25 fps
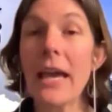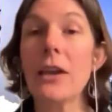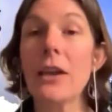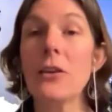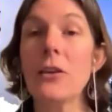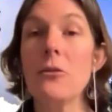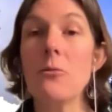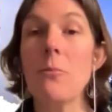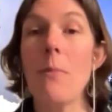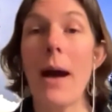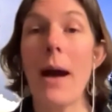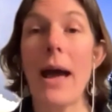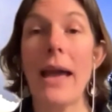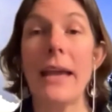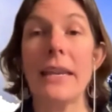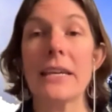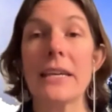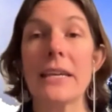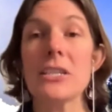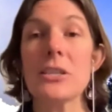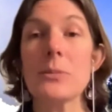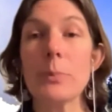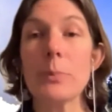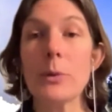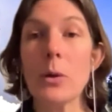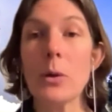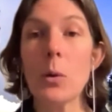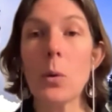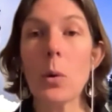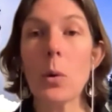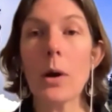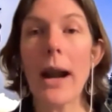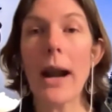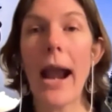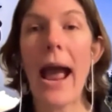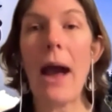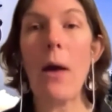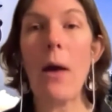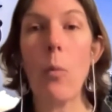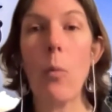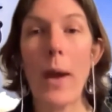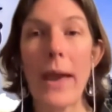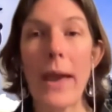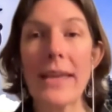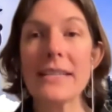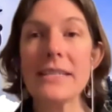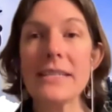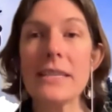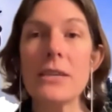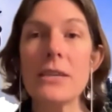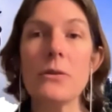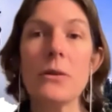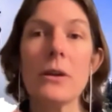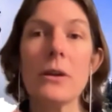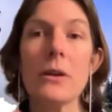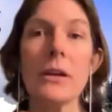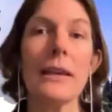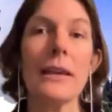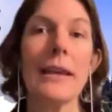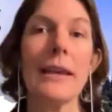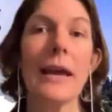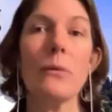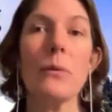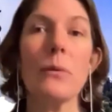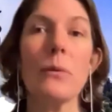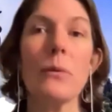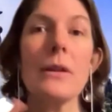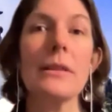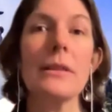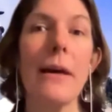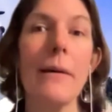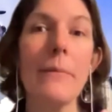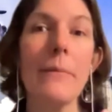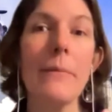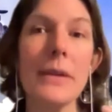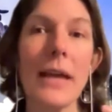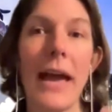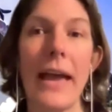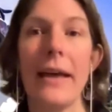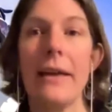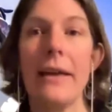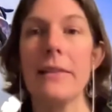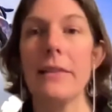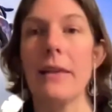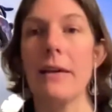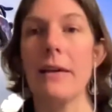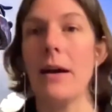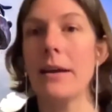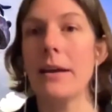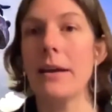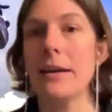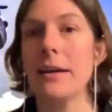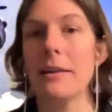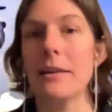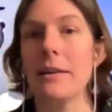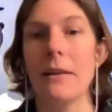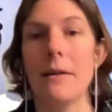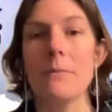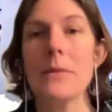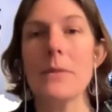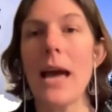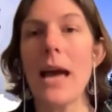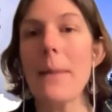you might explore ways that you can connect with alumni. An alum